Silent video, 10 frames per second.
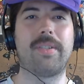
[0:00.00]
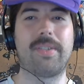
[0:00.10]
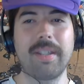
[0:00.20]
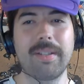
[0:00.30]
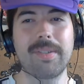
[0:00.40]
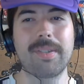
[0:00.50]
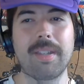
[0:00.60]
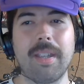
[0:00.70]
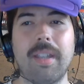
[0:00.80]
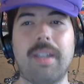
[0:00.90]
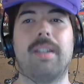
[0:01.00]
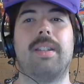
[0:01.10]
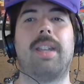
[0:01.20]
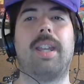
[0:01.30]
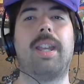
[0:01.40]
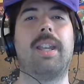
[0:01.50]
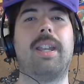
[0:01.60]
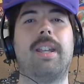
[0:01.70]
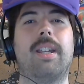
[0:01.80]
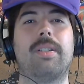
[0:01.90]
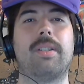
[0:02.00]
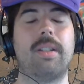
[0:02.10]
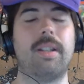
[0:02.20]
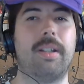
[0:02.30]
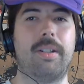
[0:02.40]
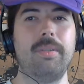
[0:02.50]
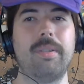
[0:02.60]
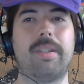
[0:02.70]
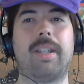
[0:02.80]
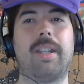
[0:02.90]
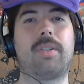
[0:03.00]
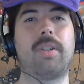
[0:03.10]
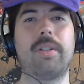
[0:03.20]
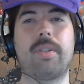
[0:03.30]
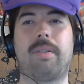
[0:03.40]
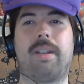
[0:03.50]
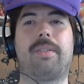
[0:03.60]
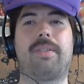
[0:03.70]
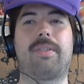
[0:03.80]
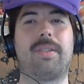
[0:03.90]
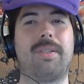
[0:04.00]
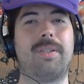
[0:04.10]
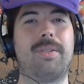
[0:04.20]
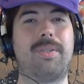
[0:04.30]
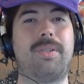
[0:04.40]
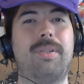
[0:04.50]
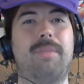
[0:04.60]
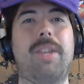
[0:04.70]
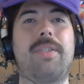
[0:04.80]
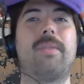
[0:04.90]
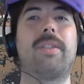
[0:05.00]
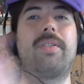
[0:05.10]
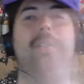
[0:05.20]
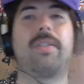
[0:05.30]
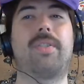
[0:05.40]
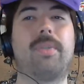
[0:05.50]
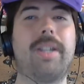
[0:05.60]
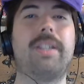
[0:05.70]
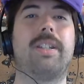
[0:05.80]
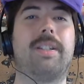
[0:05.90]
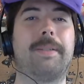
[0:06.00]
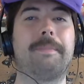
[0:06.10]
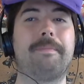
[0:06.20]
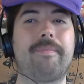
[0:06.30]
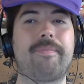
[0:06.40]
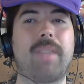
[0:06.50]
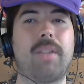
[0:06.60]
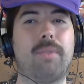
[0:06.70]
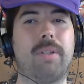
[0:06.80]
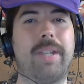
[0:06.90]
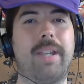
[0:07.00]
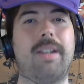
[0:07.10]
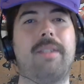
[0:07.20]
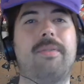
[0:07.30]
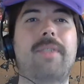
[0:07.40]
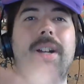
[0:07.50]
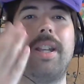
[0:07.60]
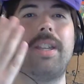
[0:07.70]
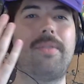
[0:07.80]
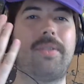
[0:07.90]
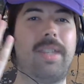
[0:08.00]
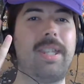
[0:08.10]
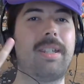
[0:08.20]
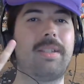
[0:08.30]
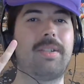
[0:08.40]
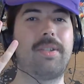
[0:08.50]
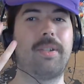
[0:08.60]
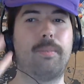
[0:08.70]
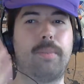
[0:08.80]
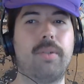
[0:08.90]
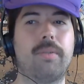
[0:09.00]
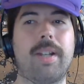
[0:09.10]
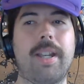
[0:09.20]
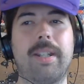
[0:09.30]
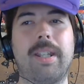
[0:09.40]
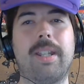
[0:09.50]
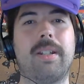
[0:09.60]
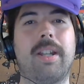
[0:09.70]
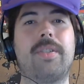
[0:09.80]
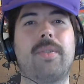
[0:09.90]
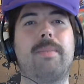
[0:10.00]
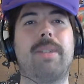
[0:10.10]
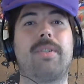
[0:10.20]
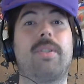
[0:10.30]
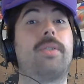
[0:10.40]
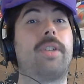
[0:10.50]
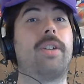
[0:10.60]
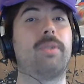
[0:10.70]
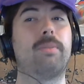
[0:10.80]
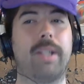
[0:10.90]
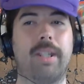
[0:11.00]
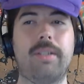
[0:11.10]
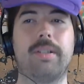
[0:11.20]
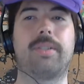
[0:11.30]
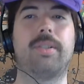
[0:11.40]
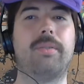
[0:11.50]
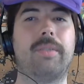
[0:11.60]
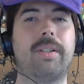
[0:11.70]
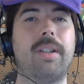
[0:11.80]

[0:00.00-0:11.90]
6. And another thing, in contrast to Amazing Race Australia, where we had 5 scenes of Bo Ryan eating ice cream in his hotel room when he got COVID,